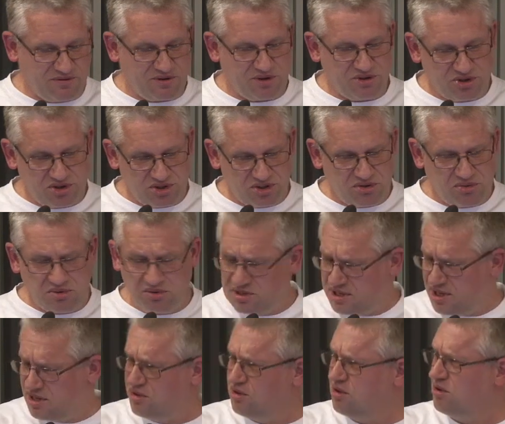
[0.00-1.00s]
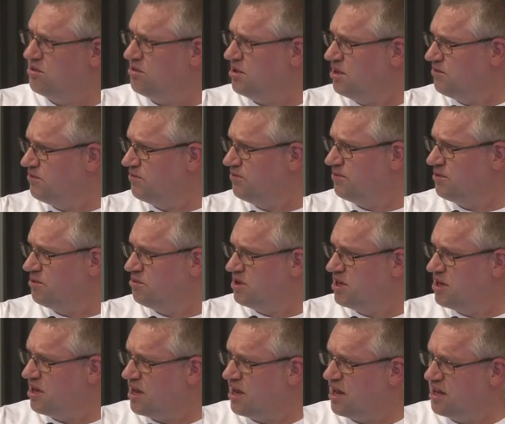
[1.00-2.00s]
for the schools. I don't know if uh,
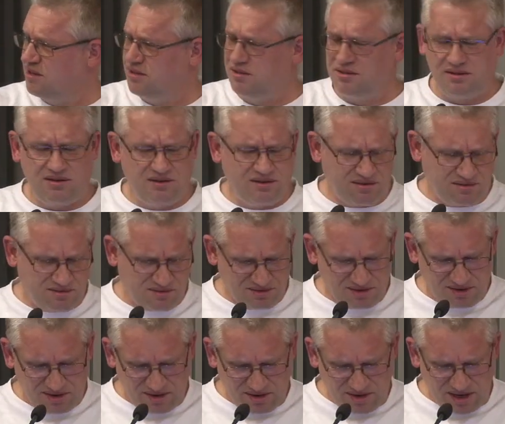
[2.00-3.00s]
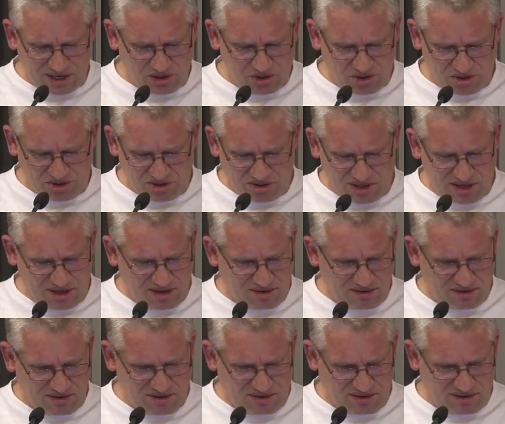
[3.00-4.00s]
we had uh,
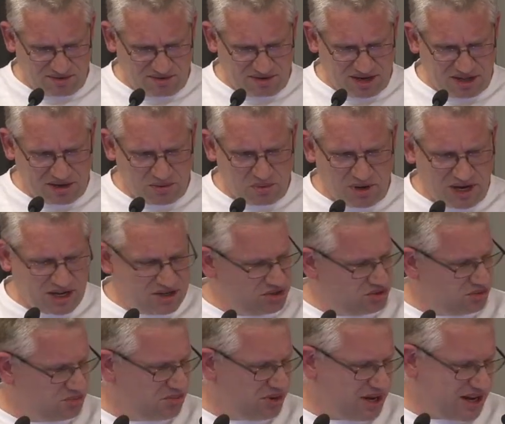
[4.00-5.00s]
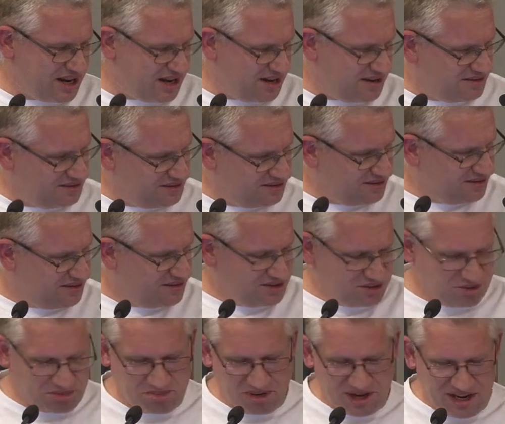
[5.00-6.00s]
actually uh, any way to buy
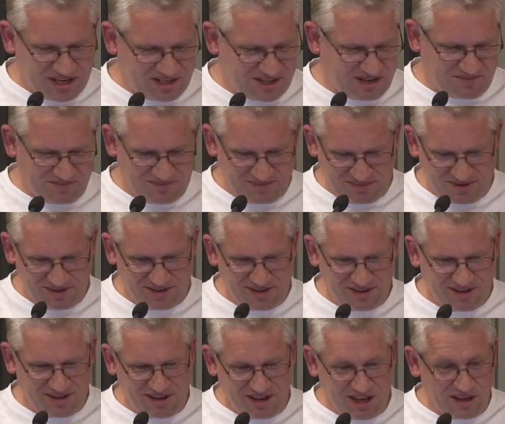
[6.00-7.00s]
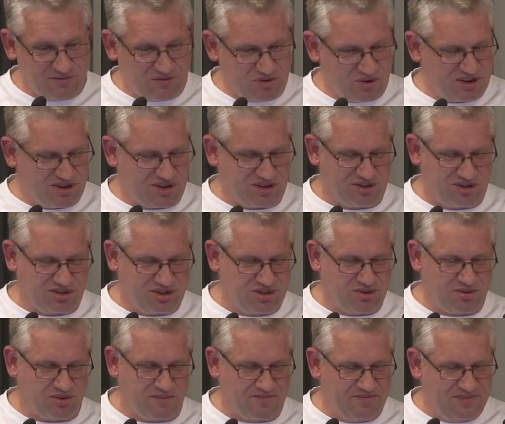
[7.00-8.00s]
to buy them if you are not a
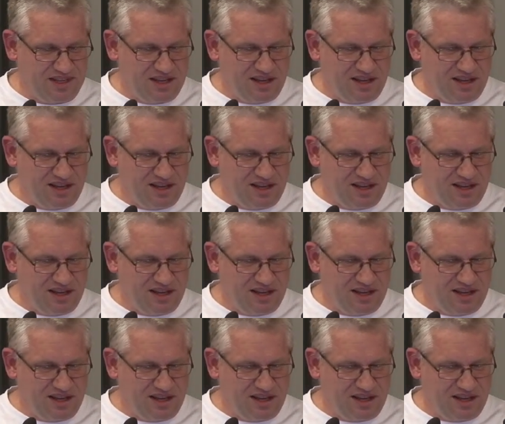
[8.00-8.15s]
school.